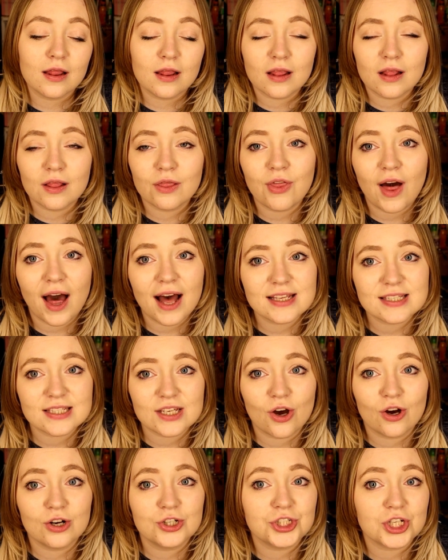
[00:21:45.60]
that's
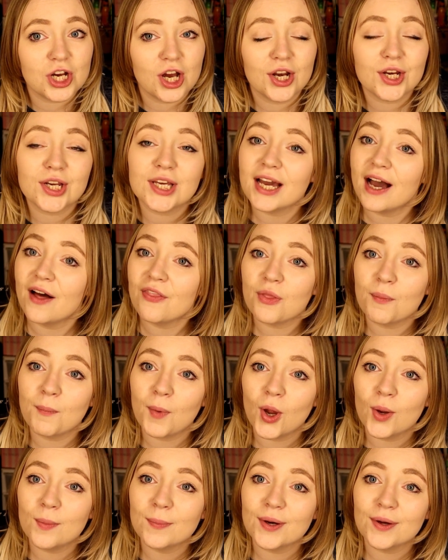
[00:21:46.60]
our journey at the
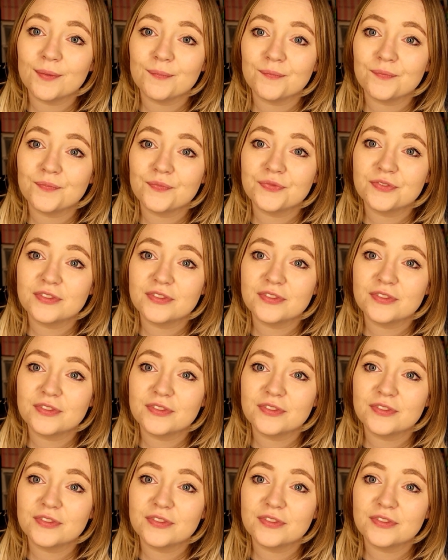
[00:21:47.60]
moment.